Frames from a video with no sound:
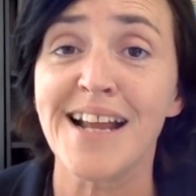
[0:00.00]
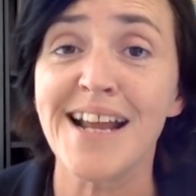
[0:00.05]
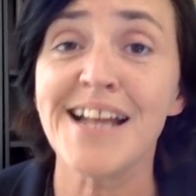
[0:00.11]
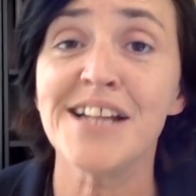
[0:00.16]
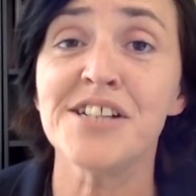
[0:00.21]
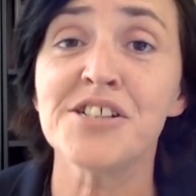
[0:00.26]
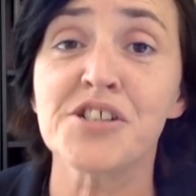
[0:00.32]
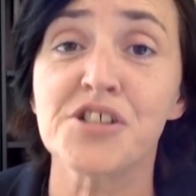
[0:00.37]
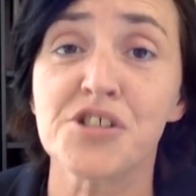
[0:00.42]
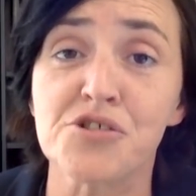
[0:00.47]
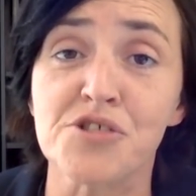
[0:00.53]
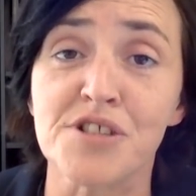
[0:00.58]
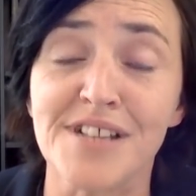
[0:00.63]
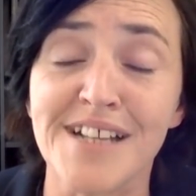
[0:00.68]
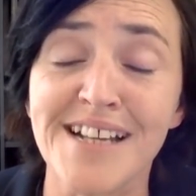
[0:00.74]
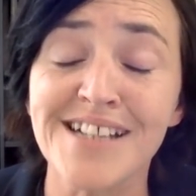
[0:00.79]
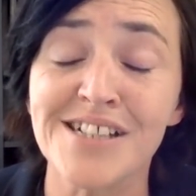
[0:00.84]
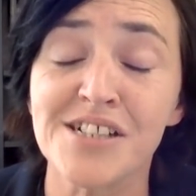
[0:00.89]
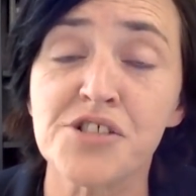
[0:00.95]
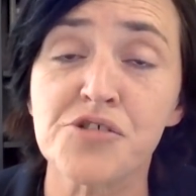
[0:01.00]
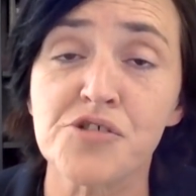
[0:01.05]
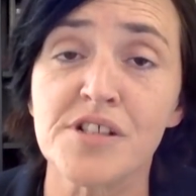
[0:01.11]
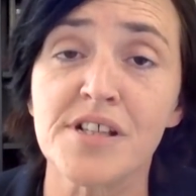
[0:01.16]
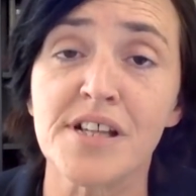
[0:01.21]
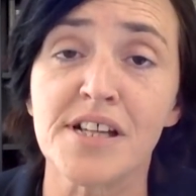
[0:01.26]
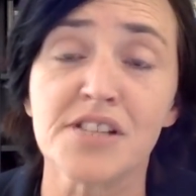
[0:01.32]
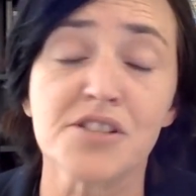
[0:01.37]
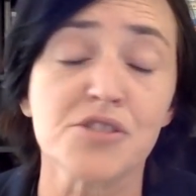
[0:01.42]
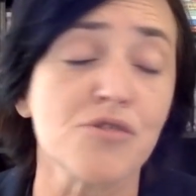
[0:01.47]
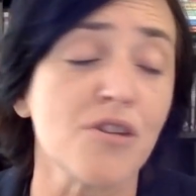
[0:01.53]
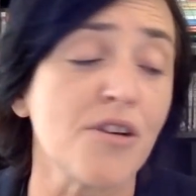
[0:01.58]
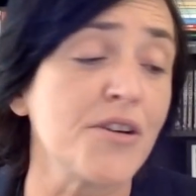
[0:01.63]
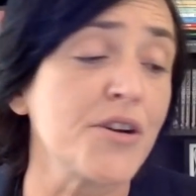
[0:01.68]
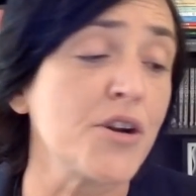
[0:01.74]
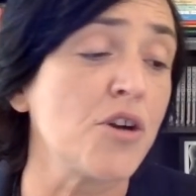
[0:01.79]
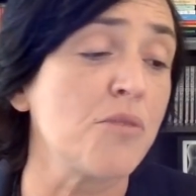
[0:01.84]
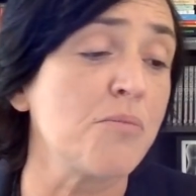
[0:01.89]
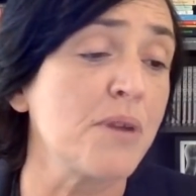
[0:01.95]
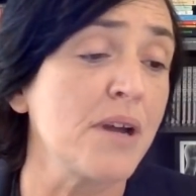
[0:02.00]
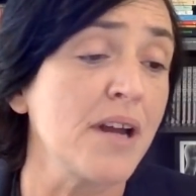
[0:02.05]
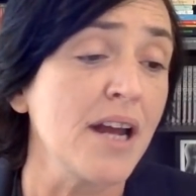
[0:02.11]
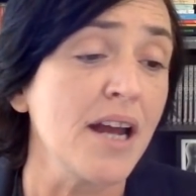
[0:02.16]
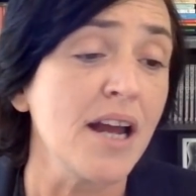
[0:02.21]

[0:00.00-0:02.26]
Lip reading: industry, the industry that is growing up